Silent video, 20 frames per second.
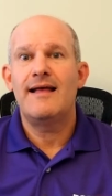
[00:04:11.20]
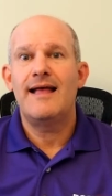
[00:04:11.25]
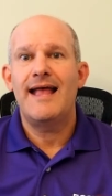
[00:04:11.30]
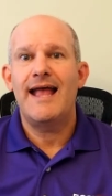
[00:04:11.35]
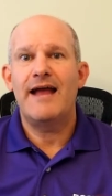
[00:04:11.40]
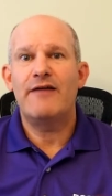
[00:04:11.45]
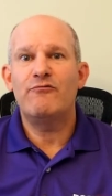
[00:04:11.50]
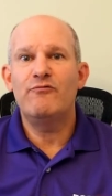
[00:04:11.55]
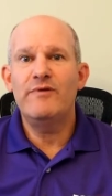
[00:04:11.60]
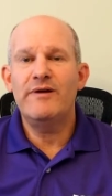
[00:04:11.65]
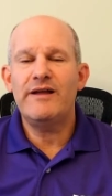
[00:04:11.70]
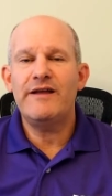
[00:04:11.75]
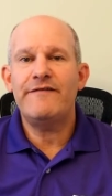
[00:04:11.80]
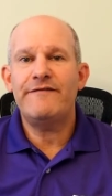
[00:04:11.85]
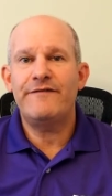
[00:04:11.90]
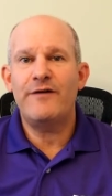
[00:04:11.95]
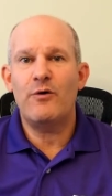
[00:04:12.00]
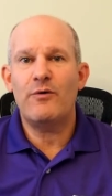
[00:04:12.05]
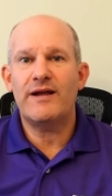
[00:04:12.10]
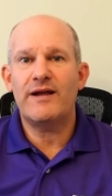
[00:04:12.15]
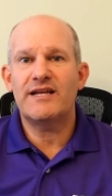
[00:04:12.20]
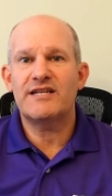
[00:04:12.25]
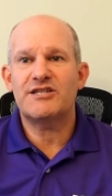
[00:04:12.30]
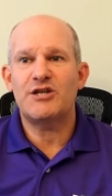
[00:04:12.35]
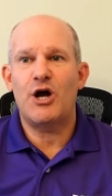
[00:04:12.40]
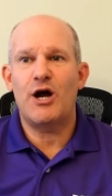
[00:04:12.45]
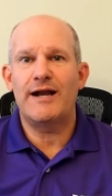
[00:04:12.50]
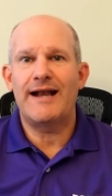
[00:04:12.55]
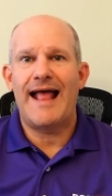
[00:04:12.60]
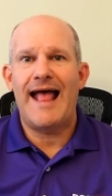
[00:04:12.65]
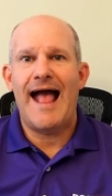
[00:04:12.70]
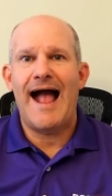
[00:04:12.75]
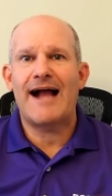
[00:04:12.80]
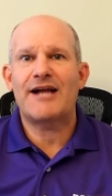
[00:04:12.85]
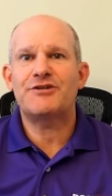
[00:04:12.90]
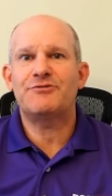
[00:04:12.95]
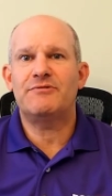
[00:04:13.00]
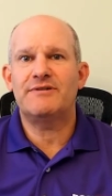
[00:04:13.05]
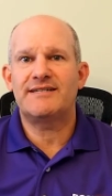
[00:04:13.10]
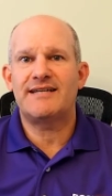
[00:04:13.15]
and really focus on
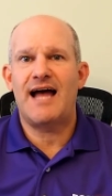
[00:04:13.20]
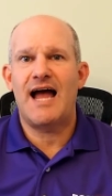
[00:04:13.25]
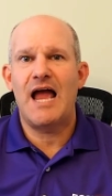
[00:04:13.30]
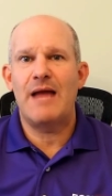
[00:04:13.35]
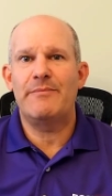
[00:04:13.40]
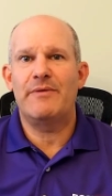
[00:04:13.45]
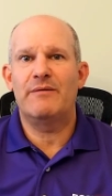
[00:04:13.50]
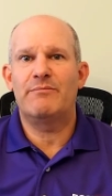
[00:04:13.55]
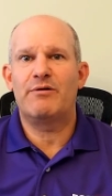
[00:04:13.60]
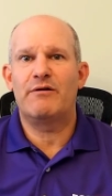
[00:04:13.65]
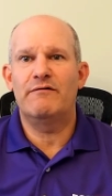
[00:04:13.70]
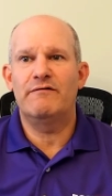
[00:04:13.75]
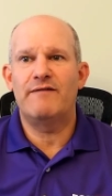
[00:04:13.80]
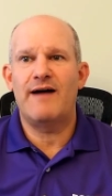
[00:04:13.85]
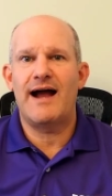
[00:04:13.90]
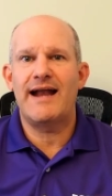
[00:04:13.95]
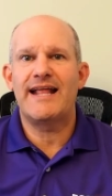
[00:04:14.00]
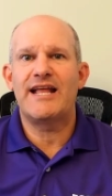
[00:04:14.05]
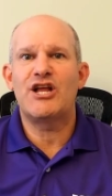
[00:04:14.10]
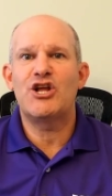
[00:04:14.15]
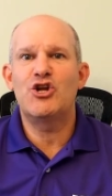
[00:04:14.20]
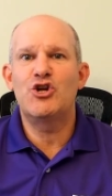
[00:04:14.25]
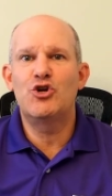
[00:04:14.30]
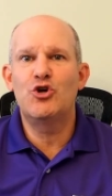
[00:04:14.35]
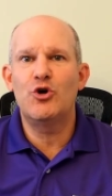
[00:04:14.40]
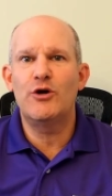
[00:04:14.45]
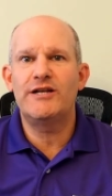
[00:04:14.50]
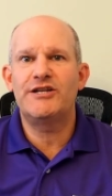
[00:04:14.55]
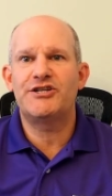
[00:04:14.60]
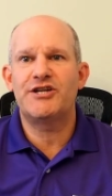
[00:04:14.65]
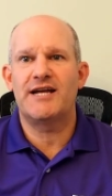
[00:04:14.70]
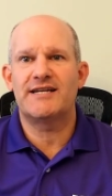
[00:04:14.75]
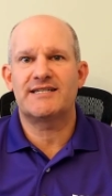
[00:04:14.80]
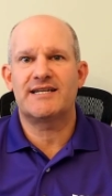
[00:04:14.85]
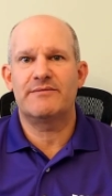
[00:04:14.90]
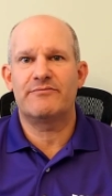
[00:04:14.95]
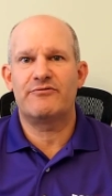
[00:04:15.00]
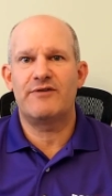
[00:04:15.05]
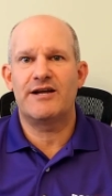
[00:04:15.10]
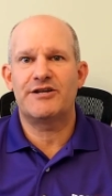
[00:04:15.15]
actual time of providing good chest
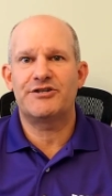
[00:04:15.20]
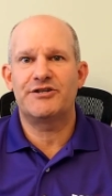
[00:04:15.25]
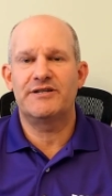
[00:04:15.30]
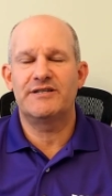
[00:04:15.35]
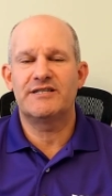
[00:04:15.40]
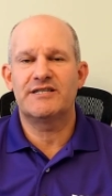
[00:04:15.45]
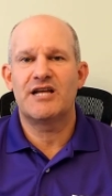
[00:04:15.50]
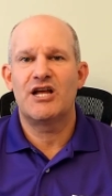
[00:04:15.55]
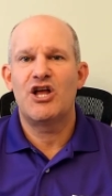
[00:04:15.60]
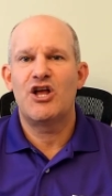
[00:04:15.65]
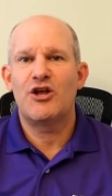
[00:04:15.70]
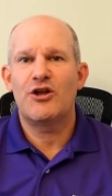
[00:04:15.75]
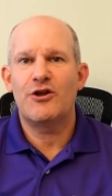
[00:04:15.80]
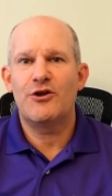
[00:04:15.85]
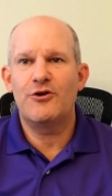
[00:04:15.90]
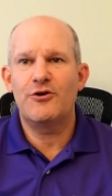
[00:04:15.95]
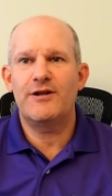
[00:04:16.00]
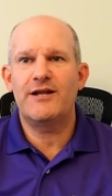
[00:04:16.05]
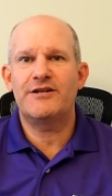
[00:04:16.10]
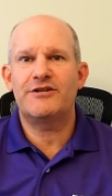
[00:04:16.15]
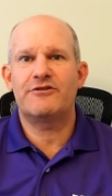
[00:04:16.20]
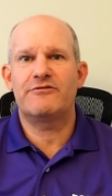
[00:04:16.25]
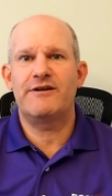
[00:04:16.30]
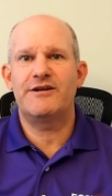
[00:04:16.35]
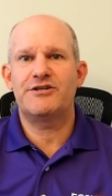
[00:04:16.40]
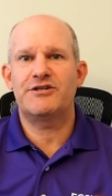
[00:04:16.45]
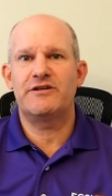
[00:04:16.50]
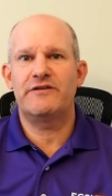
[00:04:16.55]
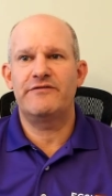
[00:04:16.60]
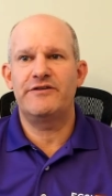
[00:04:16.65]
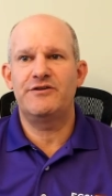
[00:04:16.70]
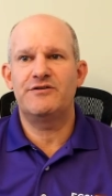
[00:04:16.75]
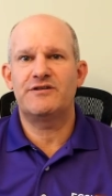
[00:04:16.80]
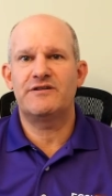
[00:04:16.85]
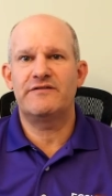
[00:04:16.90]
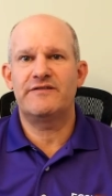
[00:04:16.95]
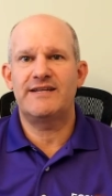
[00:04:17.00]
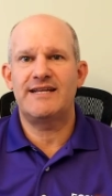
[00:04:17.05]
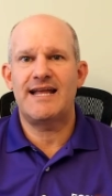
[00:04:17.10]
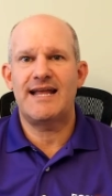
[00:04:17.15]
compressions, good integration of the use
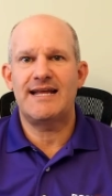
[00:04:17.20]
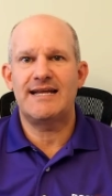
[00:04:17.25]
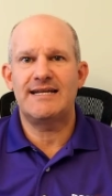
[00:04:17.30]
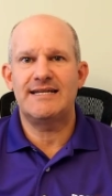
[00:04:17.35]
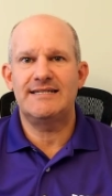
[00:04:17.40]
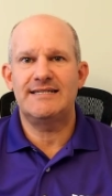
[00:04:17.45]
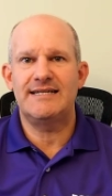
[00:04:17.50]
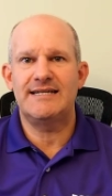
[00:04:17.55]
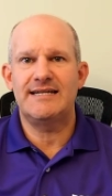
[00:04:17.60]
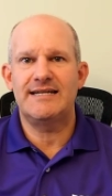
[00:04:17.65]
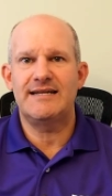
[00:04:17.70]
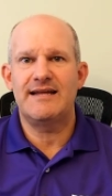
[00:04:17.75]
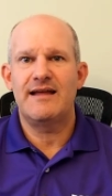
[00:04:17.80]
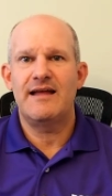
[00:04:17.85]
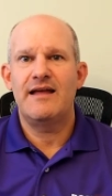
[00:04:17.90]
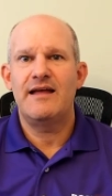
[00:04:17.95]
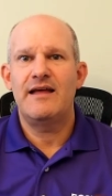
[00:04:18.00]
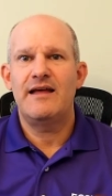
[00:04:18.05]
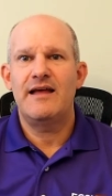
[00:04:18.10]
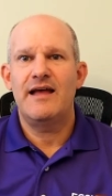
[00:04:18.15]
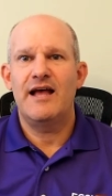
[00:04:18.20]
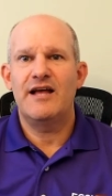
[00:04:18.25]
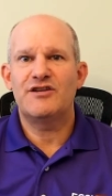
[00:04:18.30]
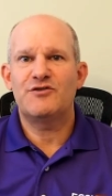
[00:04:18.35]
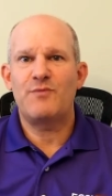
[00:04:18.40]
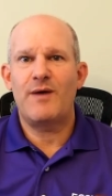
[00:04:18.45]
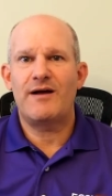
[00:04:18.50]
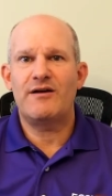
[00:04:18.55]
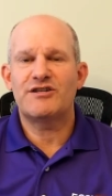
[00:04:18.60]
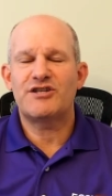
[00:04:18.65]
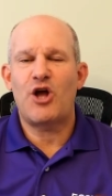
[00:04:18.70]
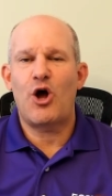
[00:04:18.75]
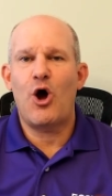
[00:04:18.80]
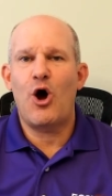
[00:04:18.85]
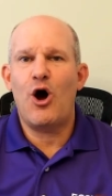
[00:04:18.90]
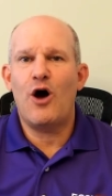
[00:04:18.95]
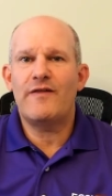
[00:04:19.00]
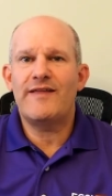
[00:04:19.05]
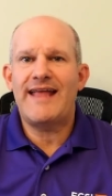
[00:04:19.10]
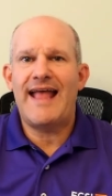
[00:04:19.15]
of the AED, as well as
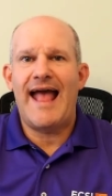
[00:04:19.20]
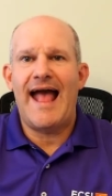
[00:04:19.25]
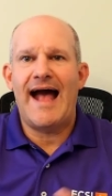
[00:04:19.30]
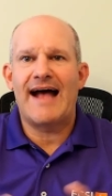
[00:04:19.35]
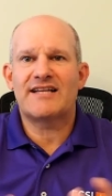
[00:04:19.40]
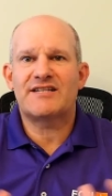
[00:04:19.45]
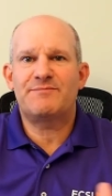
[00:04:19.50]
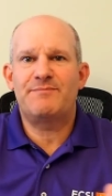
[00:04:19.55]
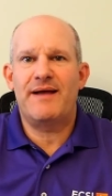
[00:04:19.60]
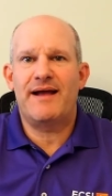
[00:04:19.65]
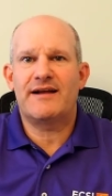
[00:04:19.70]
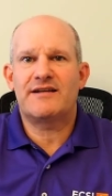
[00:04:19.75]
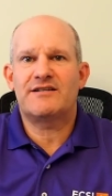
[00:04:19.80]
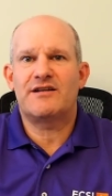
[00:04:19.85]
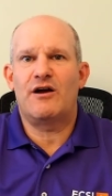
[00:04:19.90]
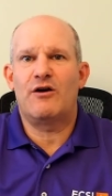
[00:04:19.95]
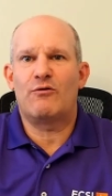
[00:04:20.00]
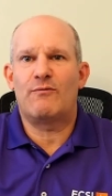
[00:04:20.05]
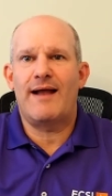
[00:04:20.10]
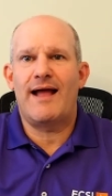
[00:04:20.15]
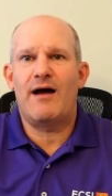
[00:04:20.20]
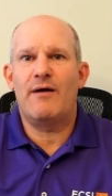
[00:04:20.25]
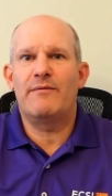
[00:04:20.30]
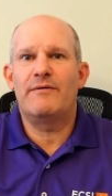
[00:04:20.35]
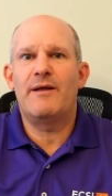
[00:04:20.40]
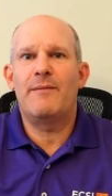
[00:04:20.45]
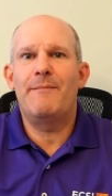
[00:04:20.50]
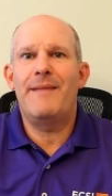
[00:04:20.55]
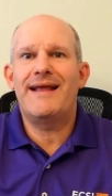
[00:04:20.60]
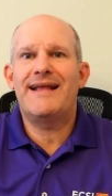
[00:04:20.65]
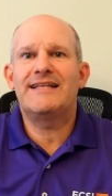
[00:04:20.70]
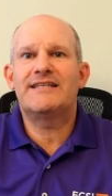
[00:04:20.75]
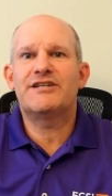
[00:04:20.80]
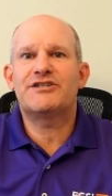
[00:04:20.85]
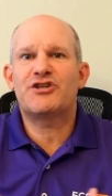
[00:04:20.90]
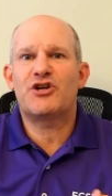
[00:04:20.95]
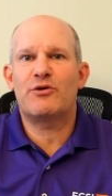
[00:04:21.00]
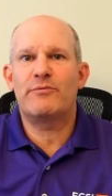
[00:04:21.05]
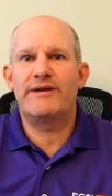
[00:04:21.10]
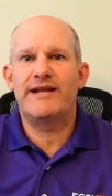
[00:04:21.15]
all the aspects around making
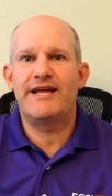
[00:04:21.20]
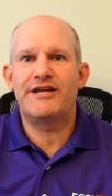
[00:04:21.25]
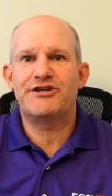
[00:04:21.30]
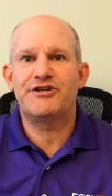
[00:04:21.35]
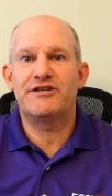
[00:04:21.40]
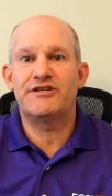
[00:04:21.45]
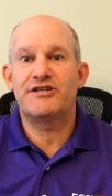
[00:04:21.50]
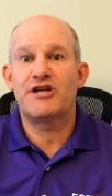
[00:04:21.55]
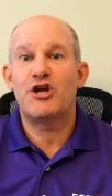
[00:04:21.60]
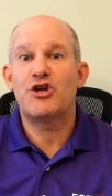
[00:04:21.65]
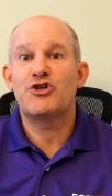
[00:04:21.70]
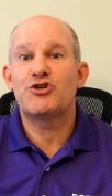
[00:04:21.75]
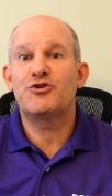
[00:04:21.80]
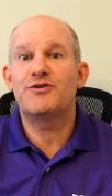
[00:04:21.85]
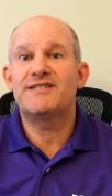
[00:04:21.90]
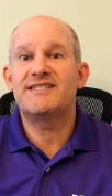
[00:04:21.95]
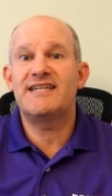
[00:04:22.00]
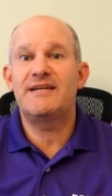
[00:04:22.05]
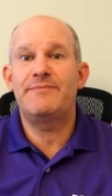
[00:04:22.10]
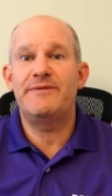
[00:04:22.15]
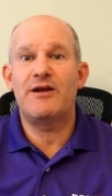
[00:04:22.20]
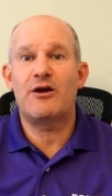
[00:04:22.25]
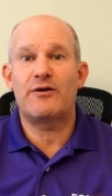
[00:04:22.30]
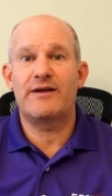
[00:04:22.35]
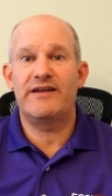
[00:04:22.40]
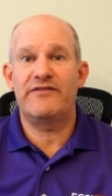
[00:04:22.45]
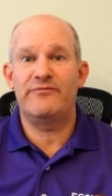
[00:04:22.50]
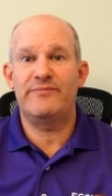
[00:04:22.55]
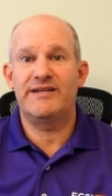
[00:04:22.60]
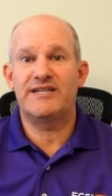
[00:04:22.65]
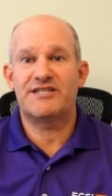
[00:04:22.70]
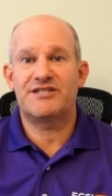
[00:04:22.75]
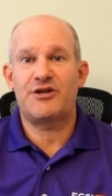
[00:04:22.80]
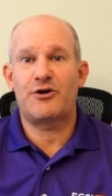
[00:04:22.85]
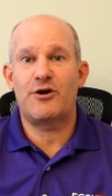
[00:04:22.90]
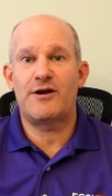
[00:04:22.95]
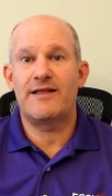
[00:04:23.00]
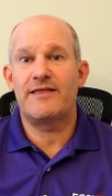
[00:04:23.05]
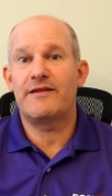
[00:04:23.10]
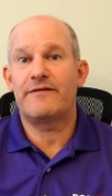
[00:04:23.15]
determinations should CPR even be
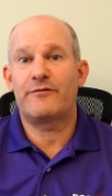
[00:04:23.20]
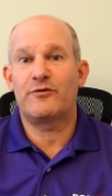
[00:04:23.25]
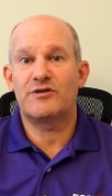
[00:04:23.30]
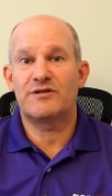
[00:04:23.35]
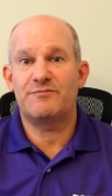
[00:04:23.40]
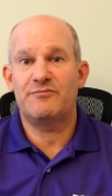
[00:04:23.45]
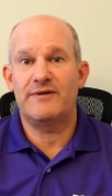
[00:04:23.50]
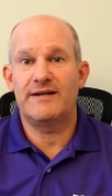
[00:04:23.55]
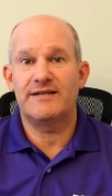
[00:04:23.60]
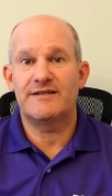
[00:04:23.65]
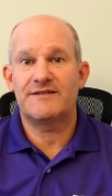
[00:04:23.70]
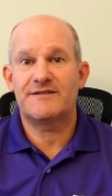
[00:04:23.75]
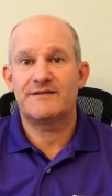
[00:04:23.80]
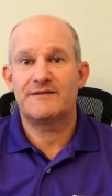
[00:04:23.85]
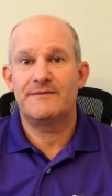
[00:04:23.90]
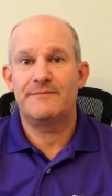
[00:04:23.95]
started in the first place.